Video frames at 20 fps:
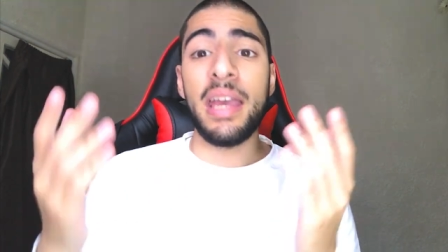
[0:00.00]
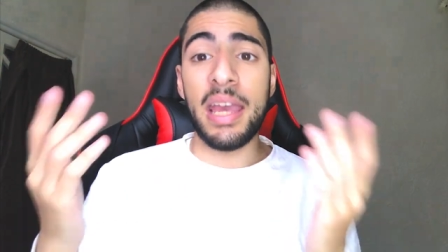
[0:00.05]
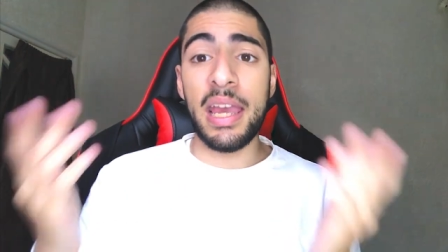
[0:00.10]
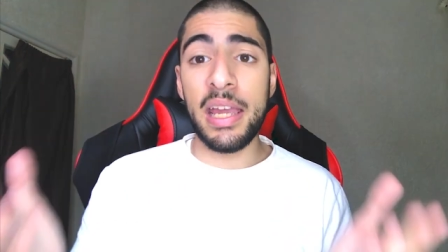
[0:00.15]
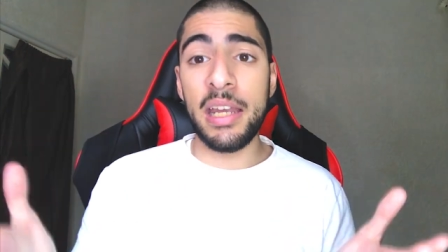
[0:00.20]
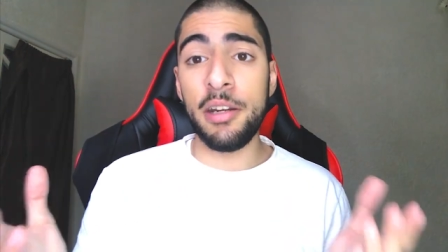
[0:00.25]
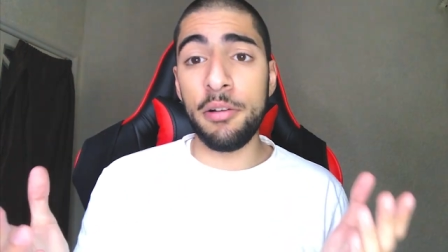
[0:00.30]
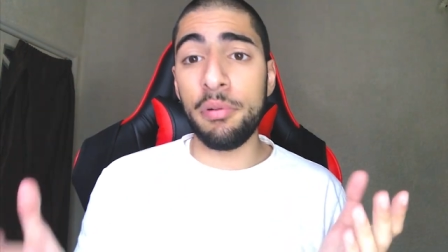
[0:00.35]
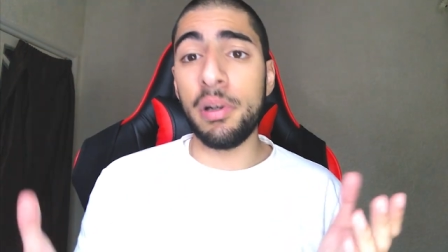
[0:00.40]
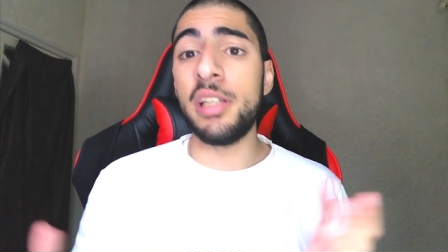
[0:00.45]

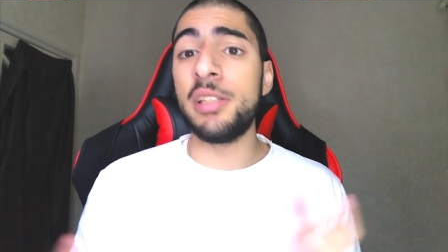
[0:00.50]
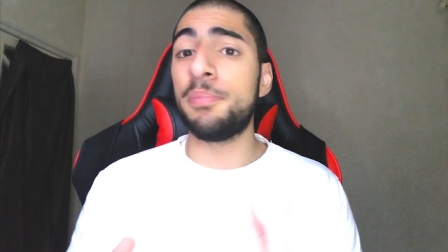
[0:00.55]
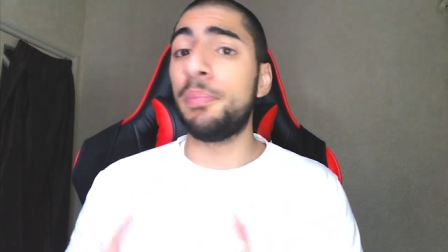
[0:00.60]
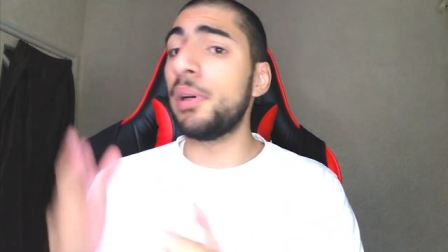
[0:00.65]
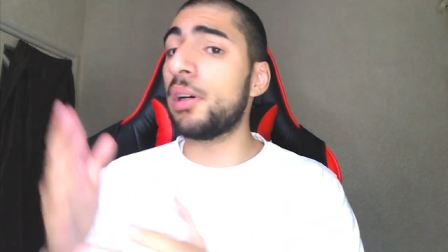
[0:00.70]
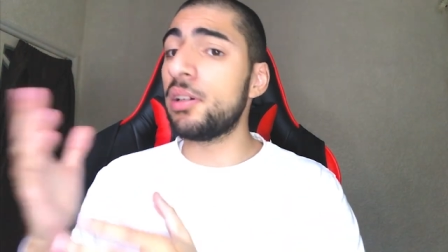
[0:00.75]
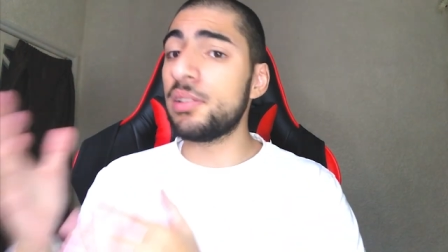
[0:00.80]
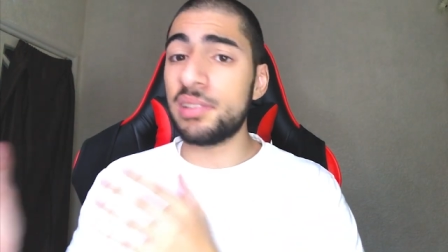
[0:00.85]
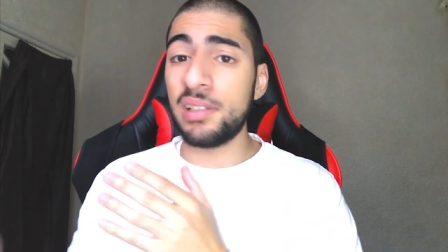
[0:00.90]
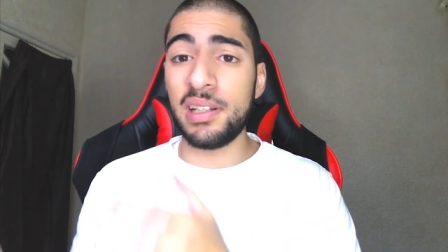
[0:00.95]
Anyways,
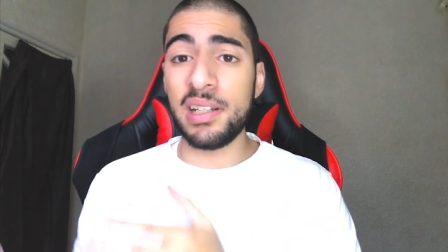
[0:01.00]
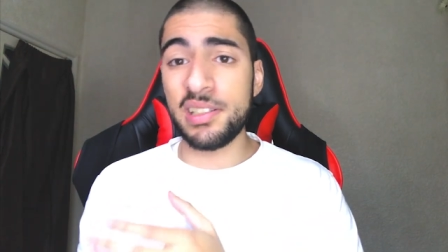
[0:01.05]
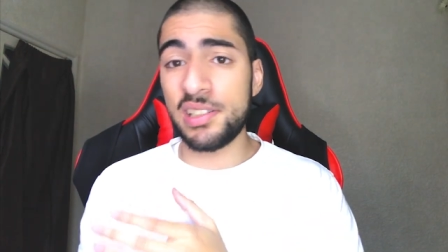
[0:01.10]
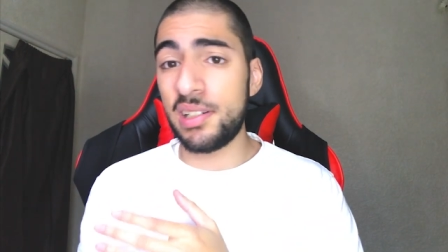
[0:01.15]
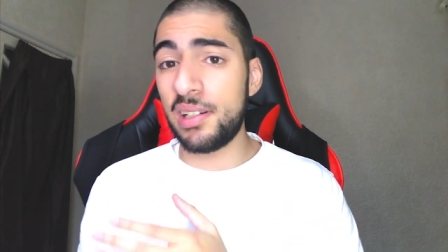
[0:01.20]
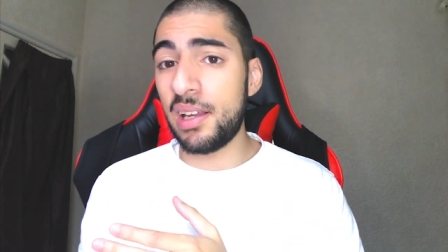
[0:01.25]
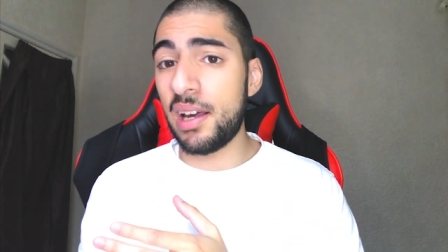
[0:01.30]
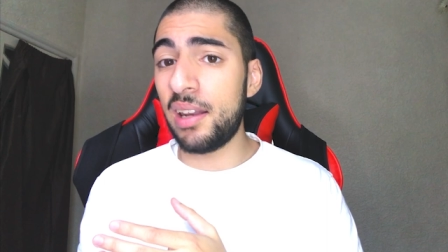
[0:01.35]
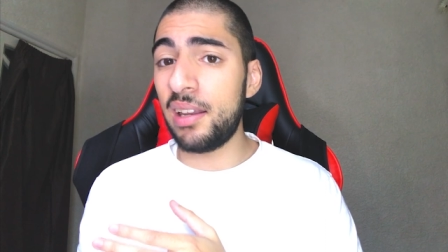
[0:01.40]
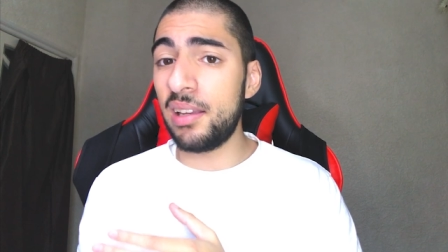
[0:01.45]
because of their
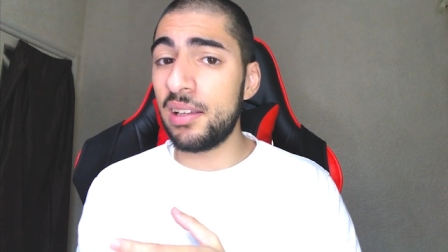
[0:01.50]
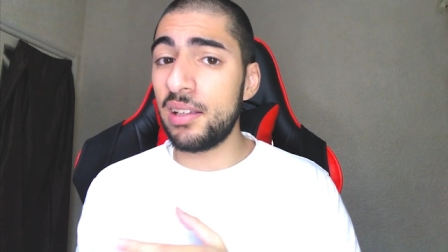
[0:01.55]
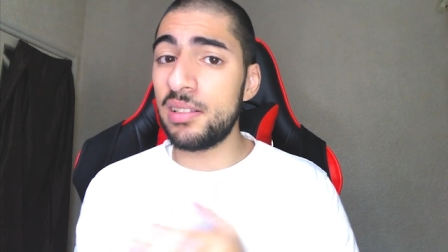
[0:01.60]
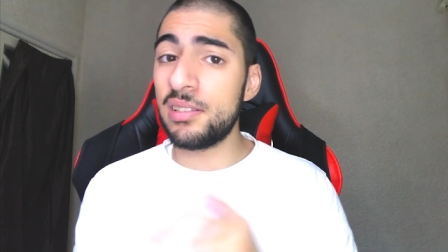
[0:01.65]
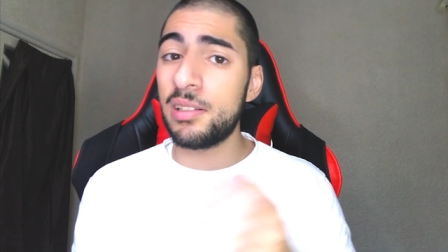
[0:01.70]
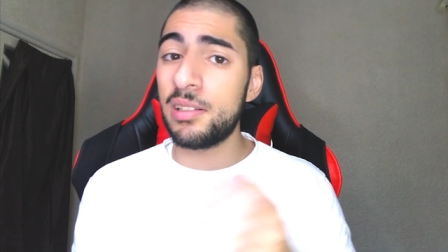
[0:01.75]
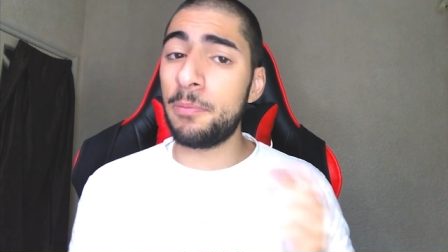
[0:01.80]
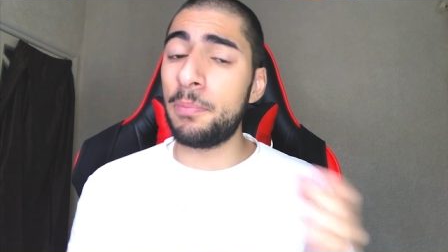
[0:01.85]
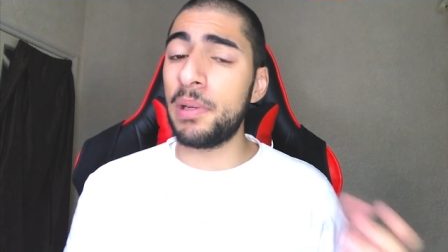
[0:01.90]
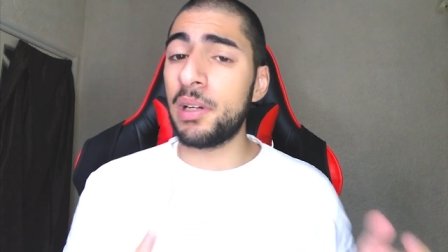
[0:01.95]

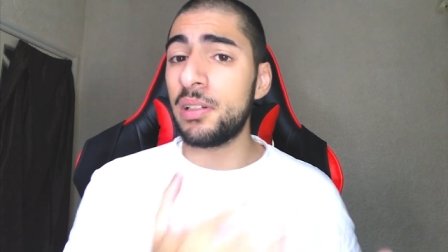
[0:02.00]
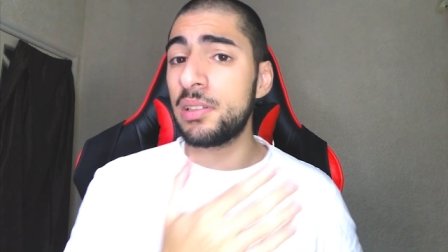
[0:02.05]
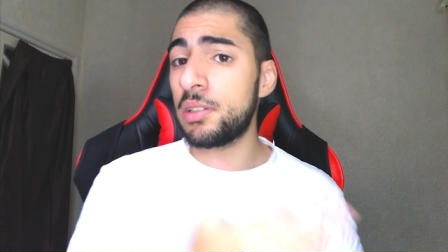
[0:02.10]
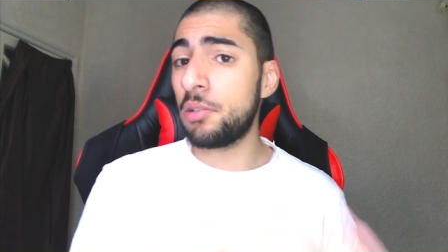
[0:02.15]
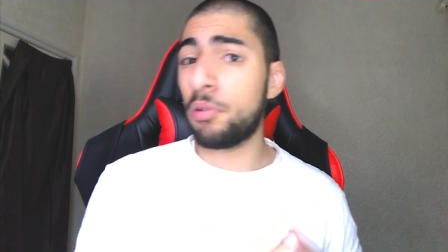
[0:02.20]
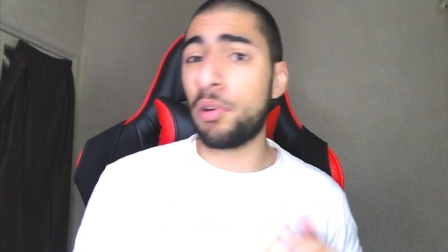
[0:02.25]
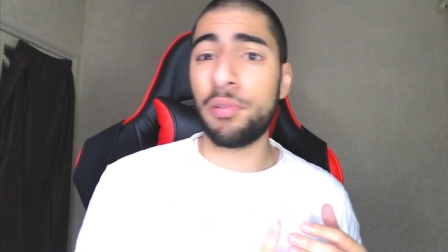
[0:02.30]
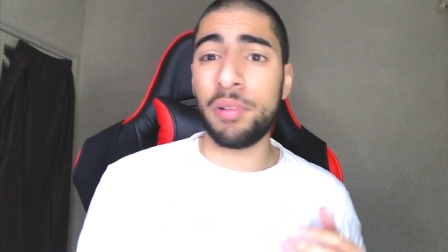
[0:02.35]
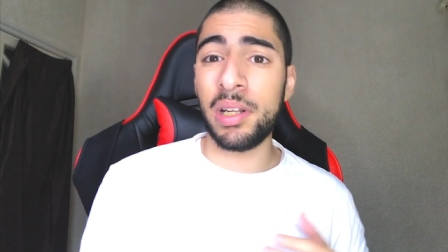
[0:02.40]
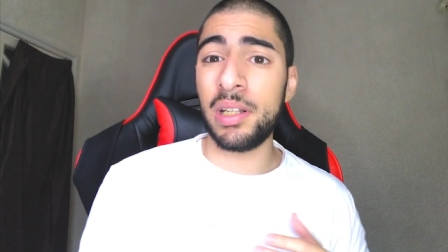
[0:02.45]
shenanigans and because they
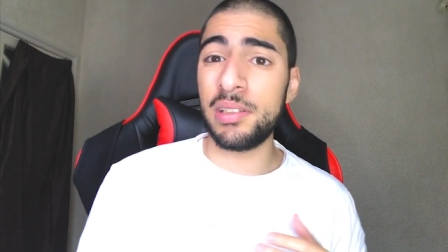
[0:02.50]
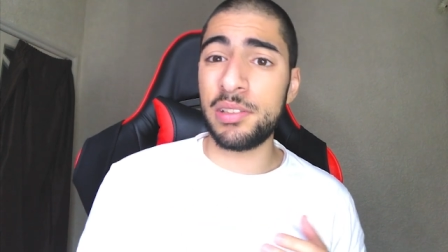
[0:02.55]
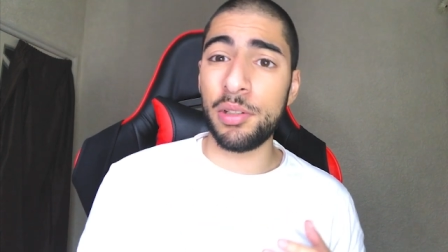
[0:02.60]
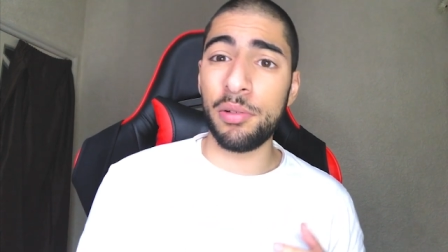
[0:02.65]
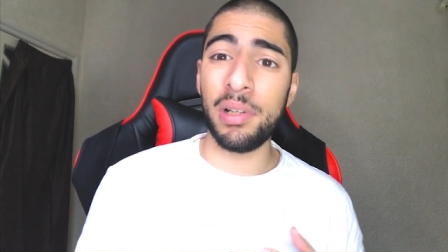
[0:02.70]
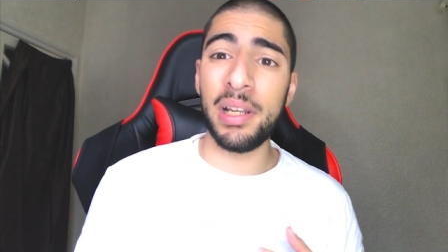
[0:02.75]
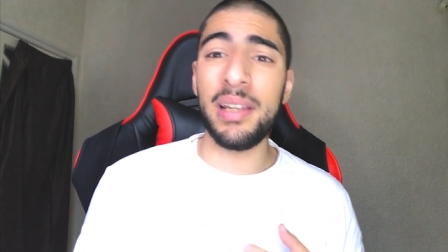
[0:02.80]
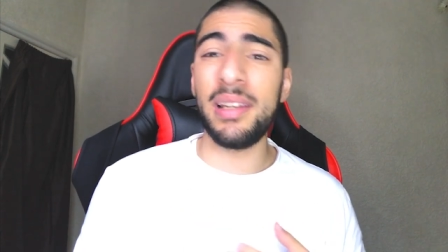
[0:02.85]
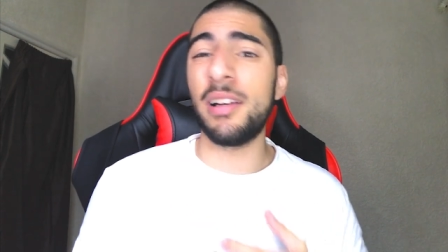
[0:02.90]
were running so late,